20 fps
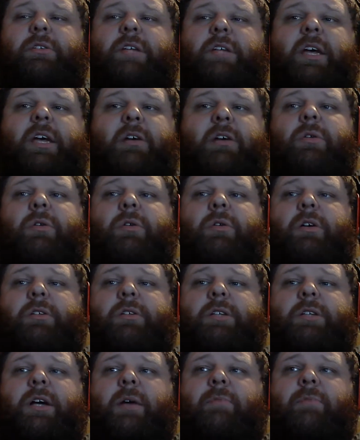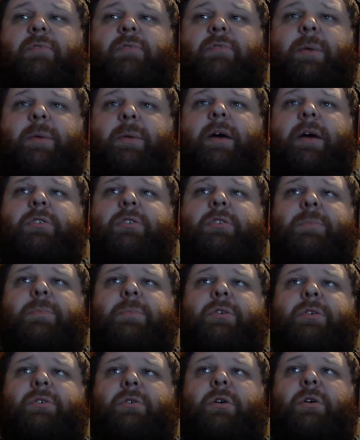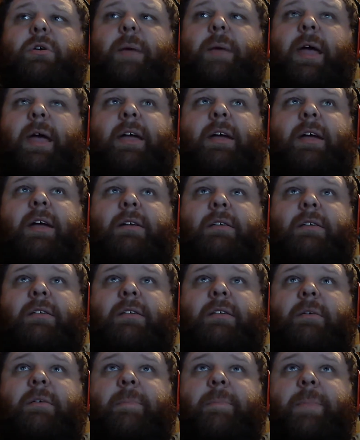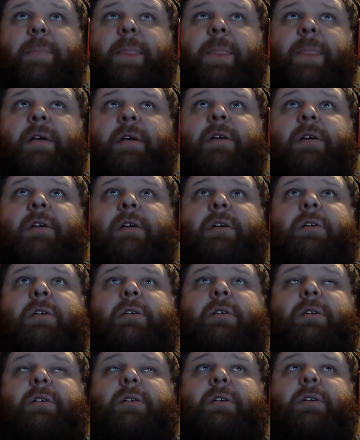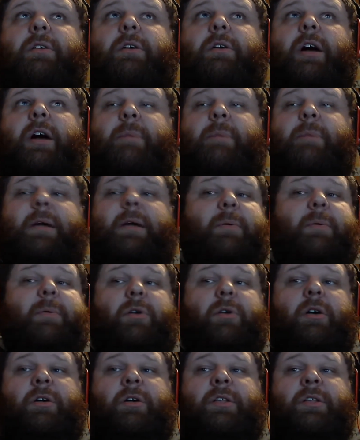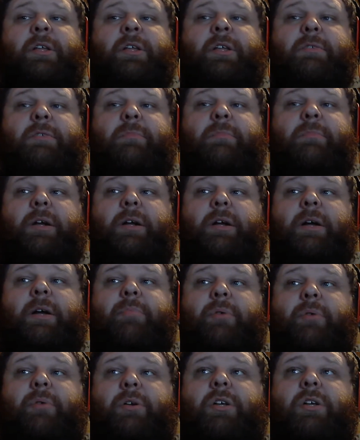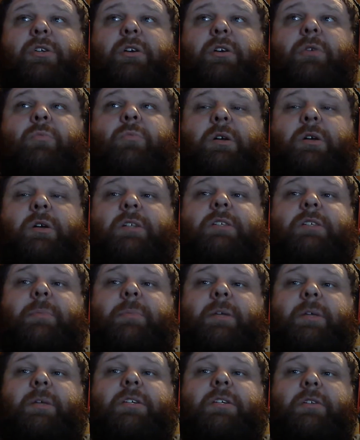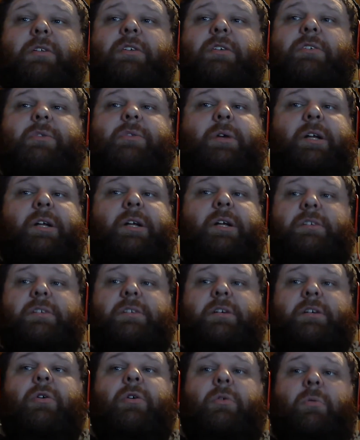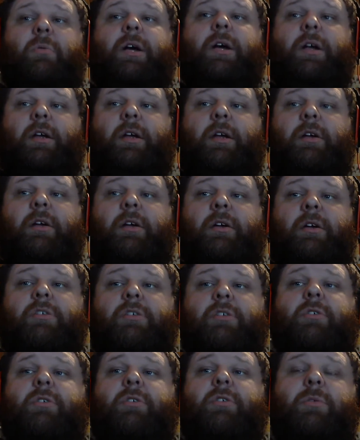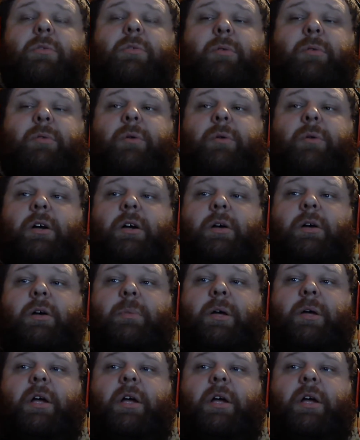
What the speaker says: take a long time for the battleships to show up. And I may be wrong on this, but I'm pretty sure once something's on the screen, it doesn't go away until you blow it up.